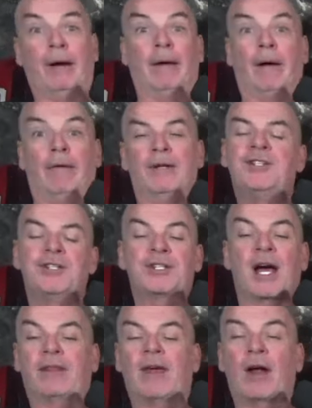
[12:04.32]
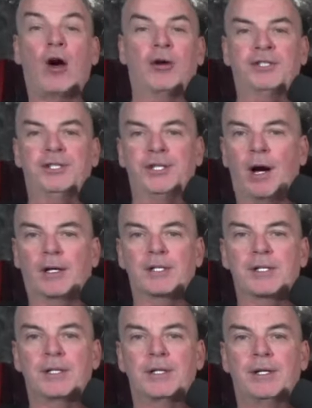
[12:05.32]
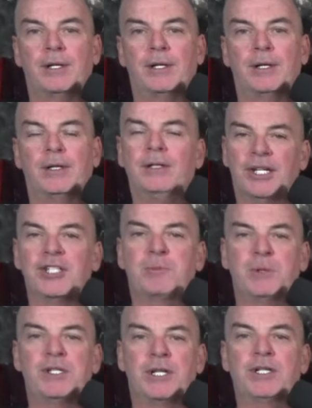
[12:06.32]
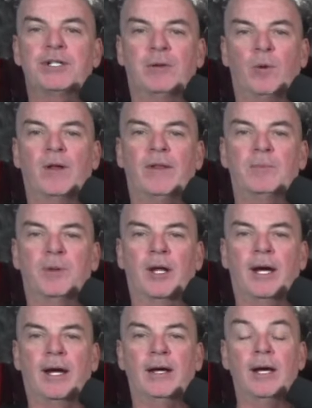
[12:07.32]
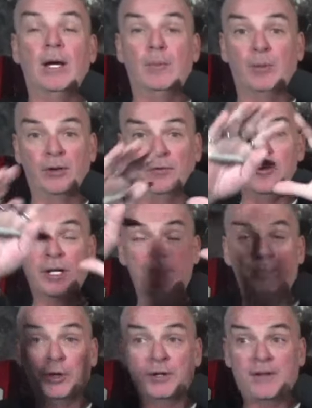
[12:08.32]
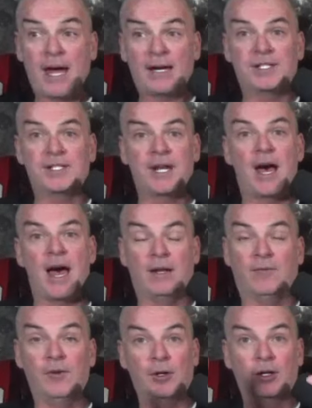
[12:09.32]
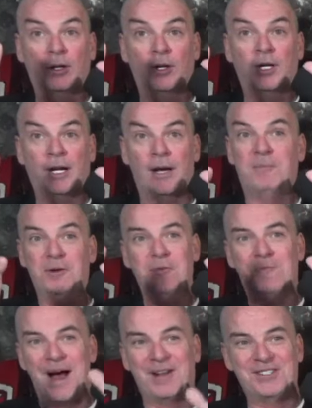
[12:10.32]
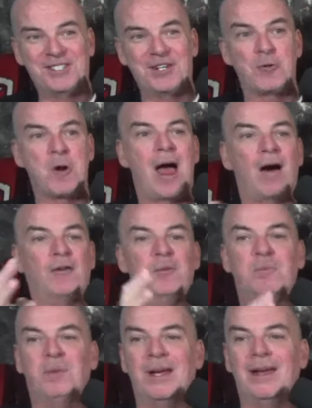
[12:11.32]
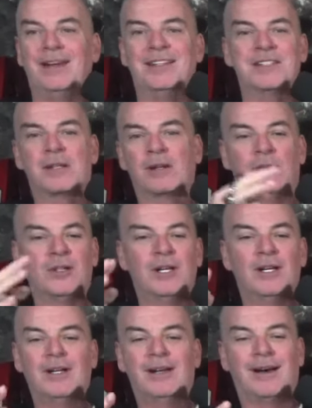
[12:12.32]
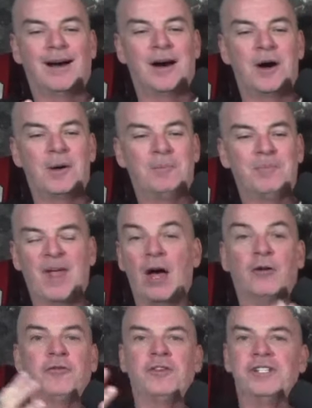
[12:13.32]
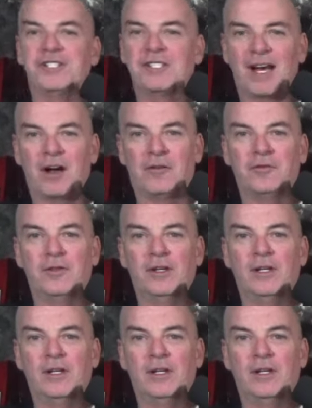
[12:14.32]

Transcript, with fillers: Owens, he's just got that all shucks disposition when they play. But if you can put that aside, if you can look at Emppu bouncing around and being his little um, elfish self,